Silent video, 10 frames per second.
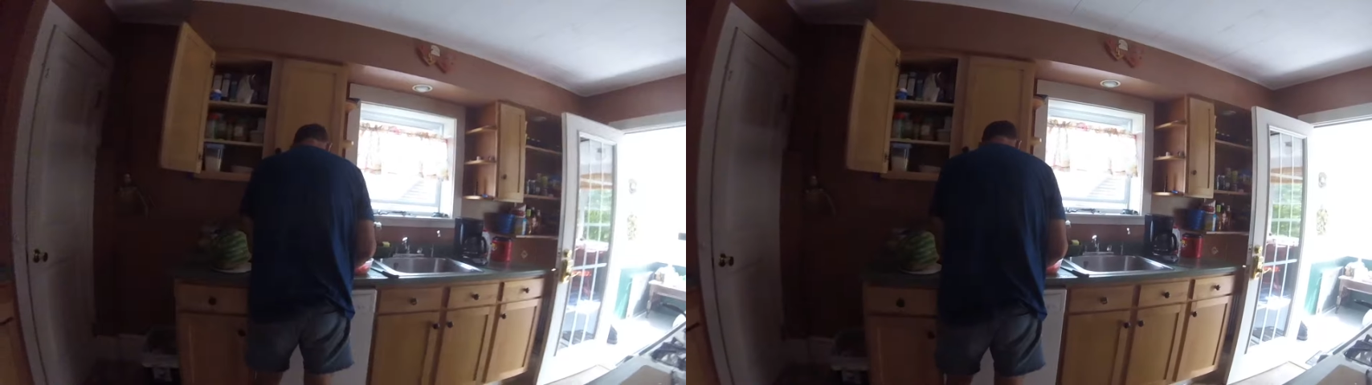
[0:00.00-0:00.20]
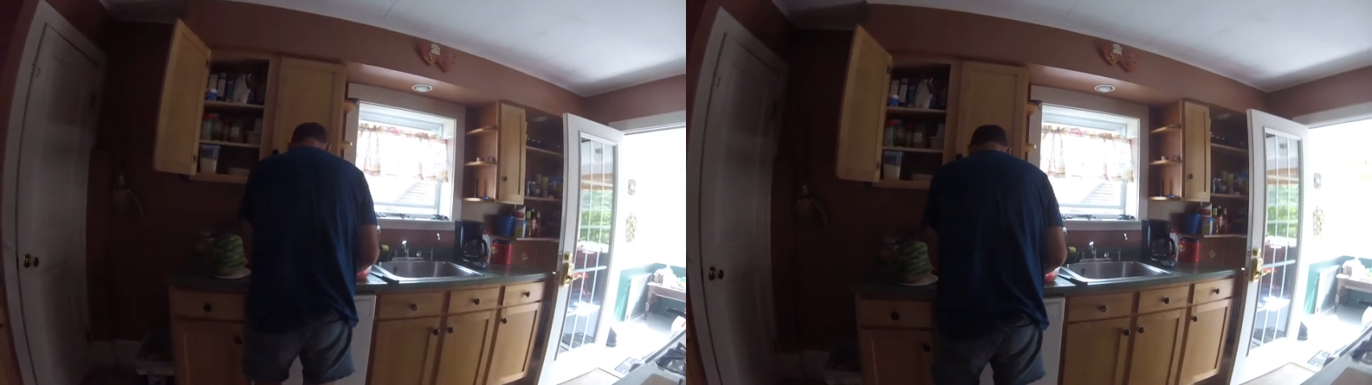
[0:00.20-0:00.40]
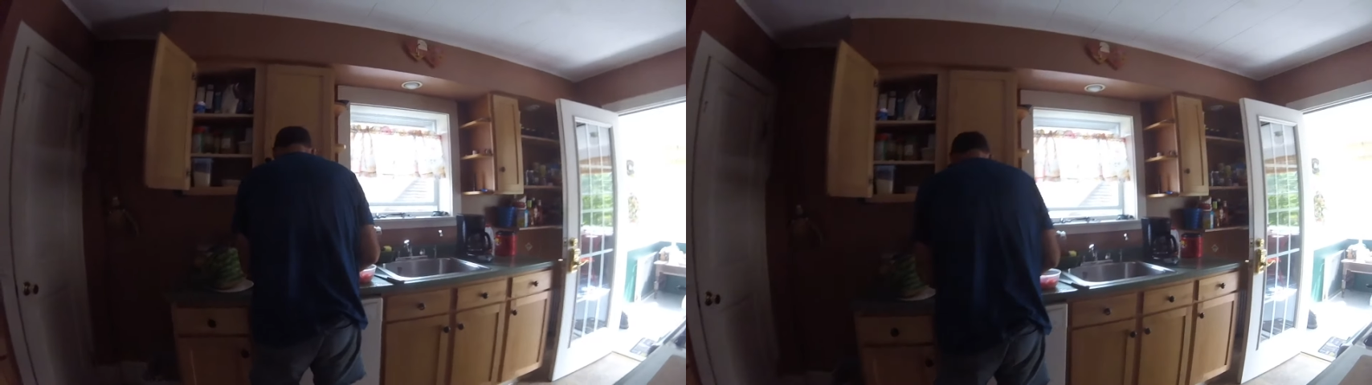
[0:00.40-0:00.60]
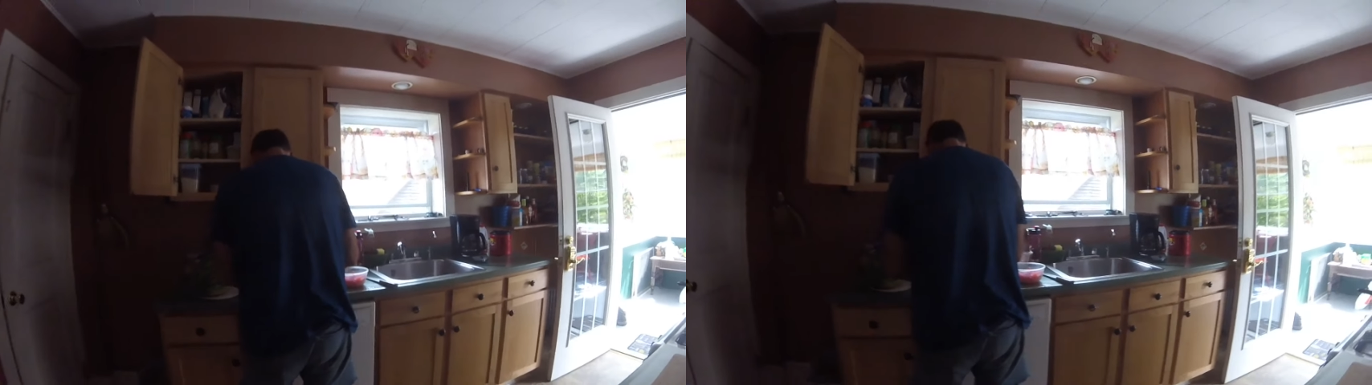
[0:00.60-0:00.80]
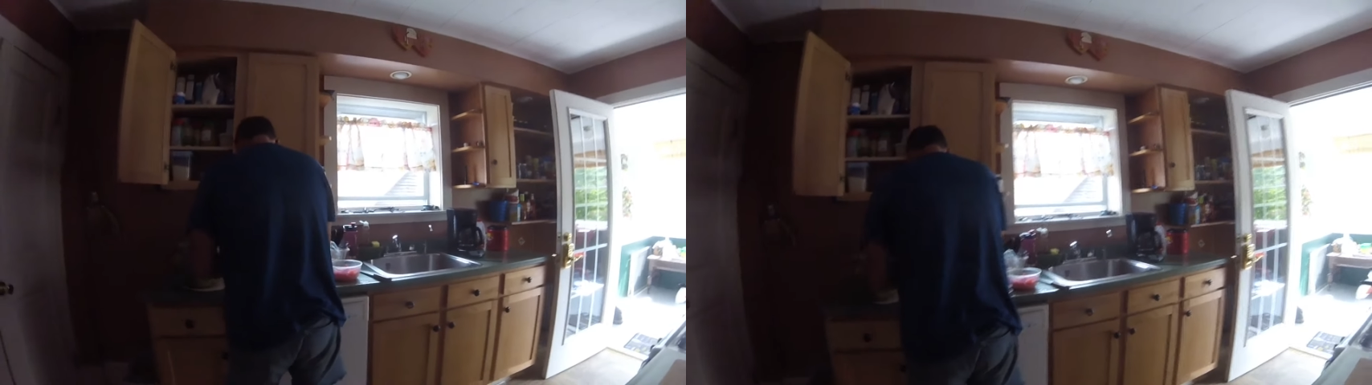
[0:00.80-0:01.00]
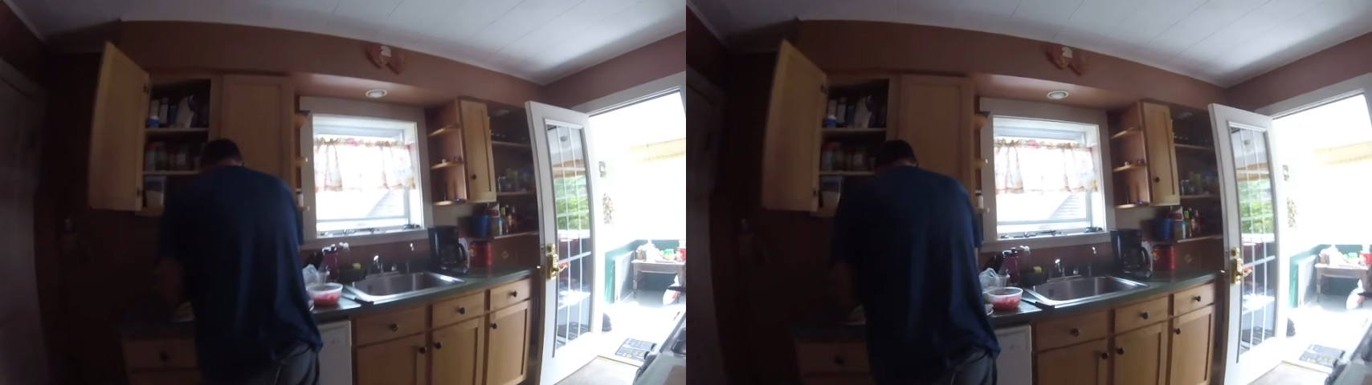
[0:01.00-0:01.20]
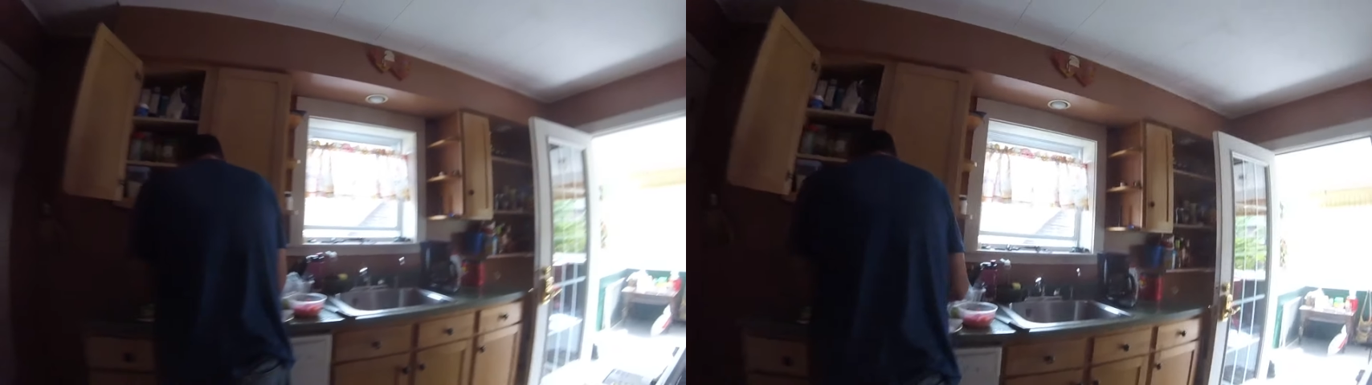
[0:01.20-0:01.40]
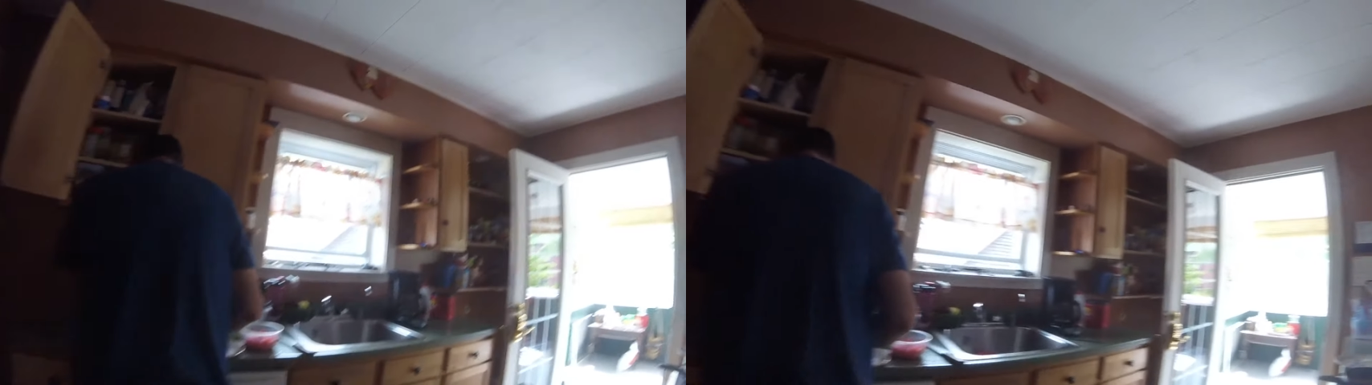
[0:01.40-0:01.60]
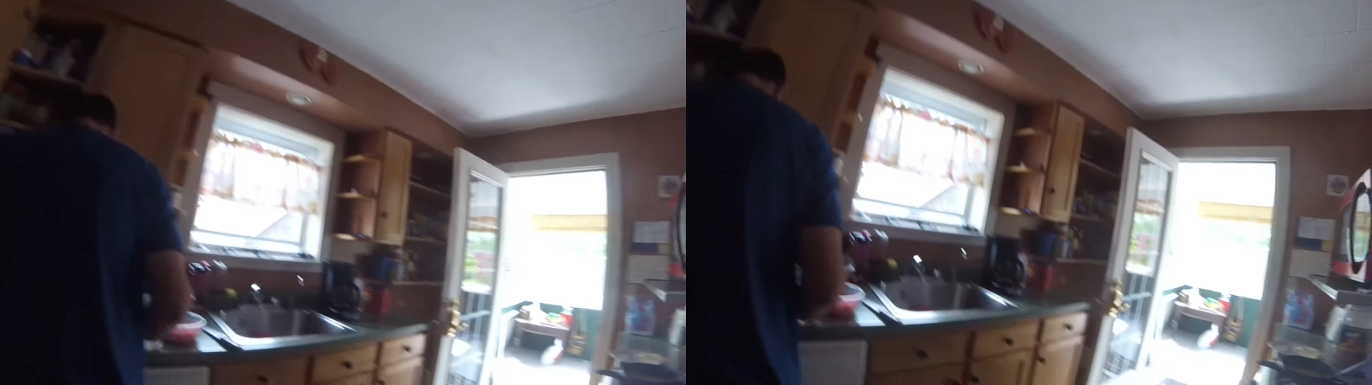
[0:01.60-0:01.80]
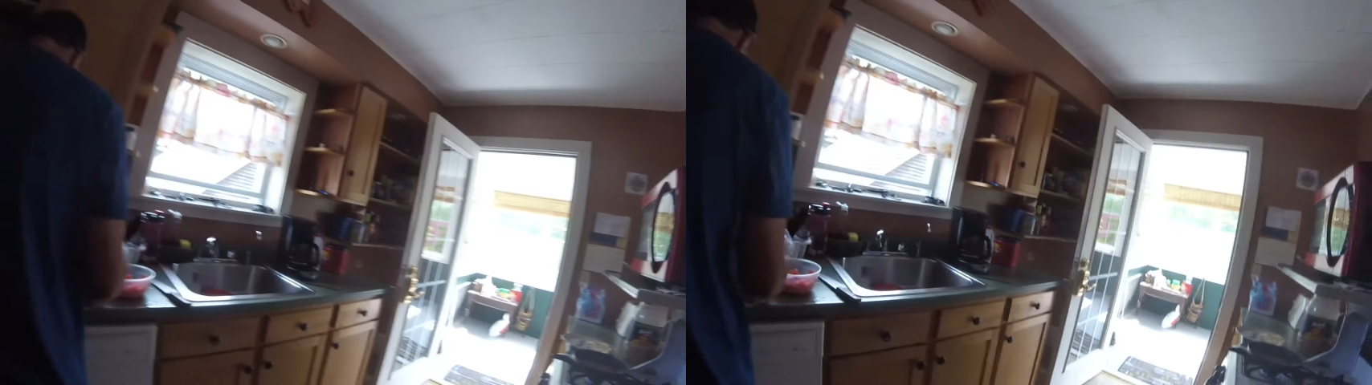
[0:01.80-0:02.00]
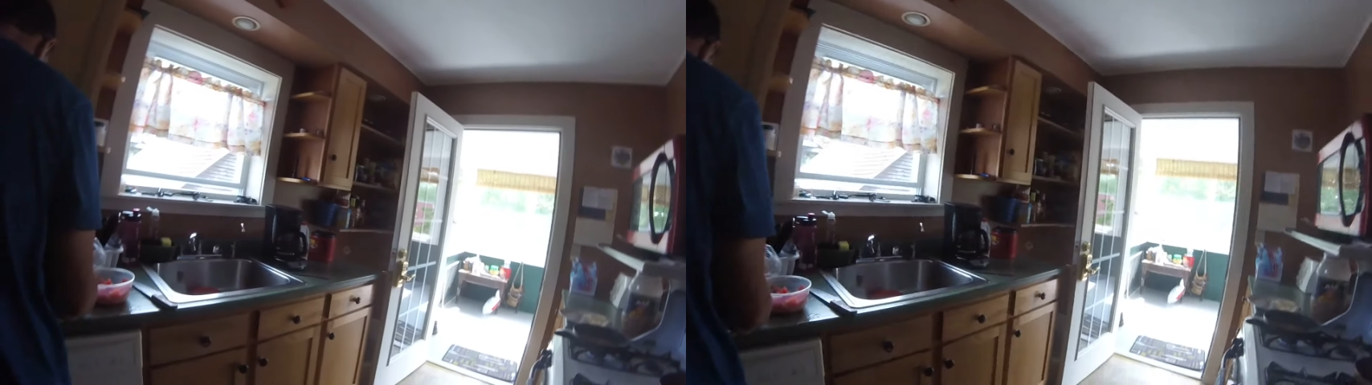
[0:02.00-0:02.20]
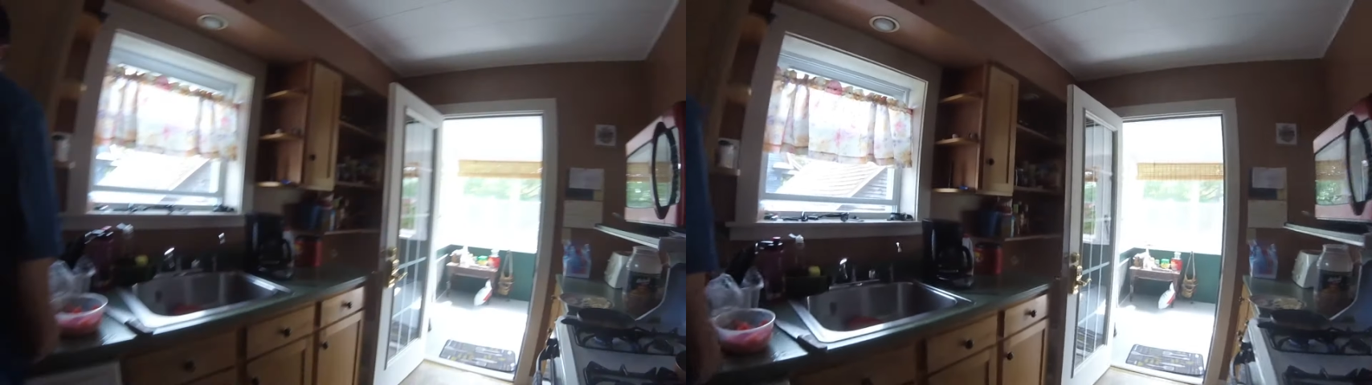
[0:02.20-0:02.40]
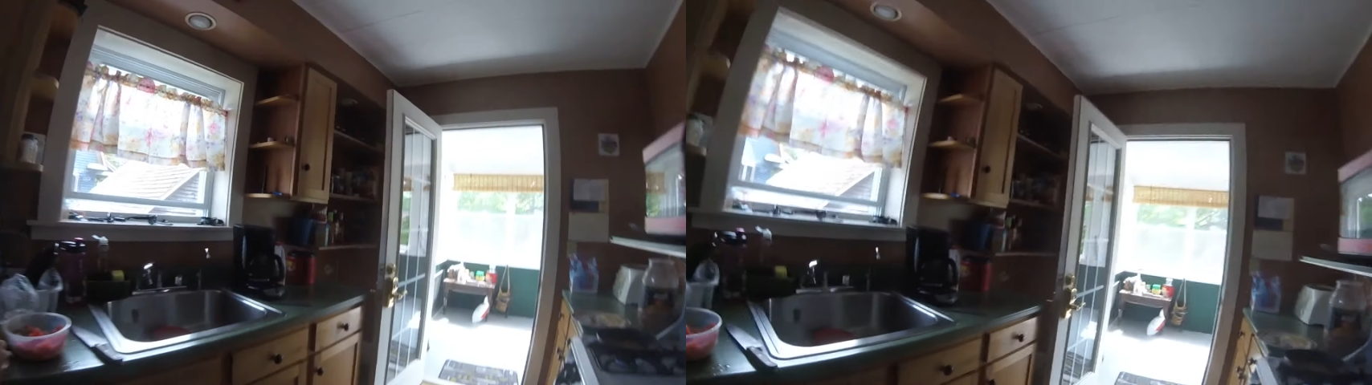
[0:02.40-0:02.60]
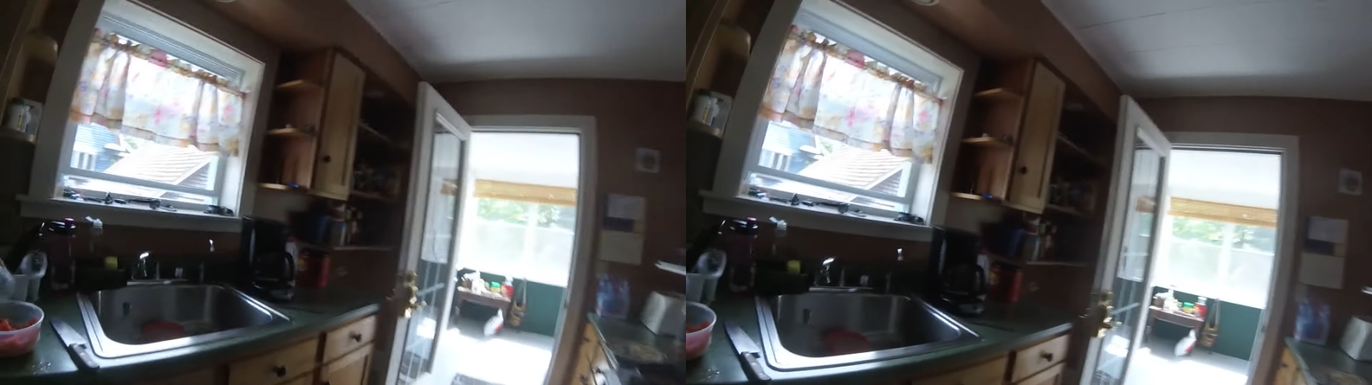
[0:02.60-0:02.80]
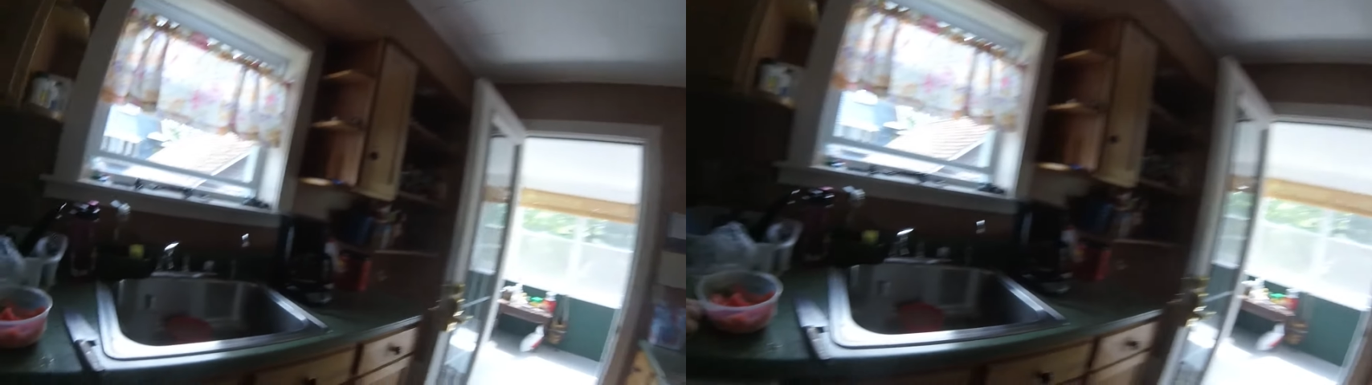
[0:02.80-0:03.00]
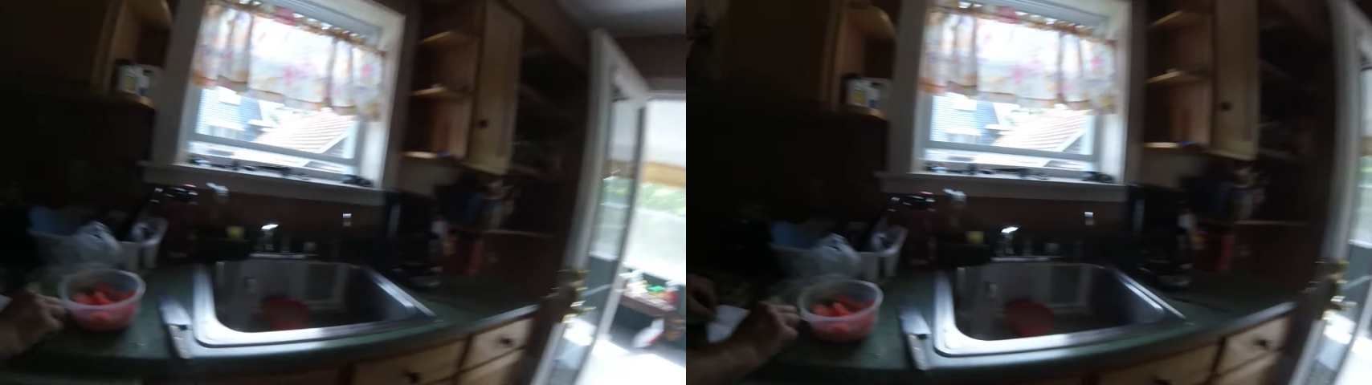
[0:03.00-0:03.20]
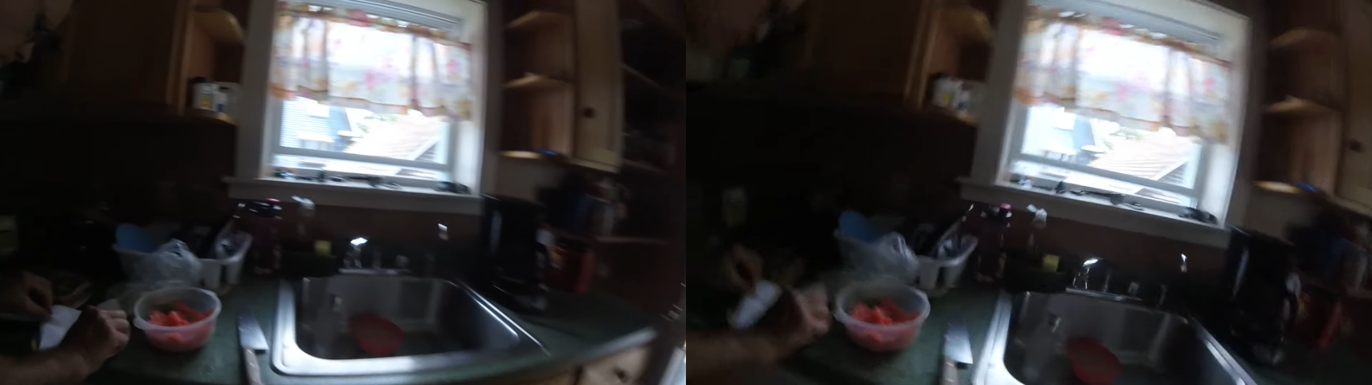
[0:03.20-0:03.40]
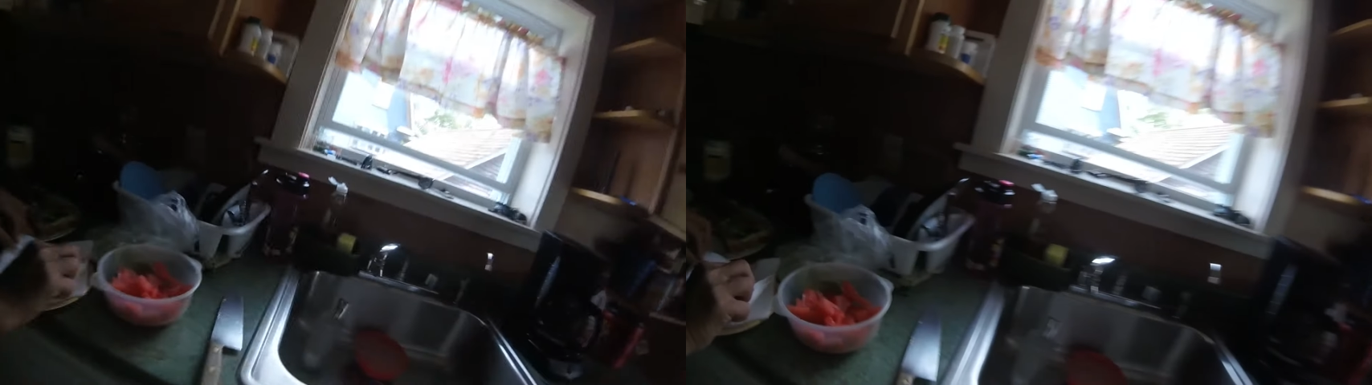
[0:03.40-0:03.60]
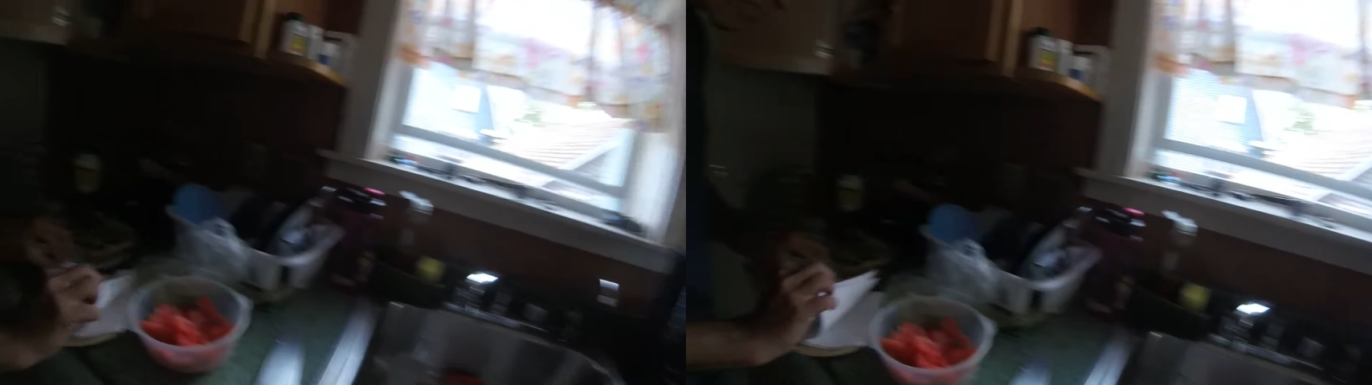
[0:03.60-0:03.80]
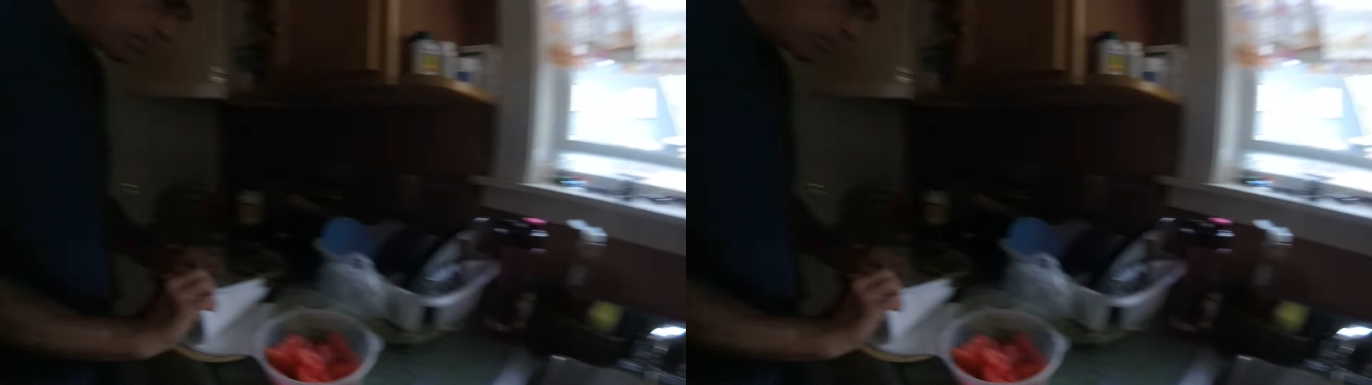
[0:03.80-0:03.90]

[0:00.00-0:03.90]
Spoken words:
[unreadable: no face in view]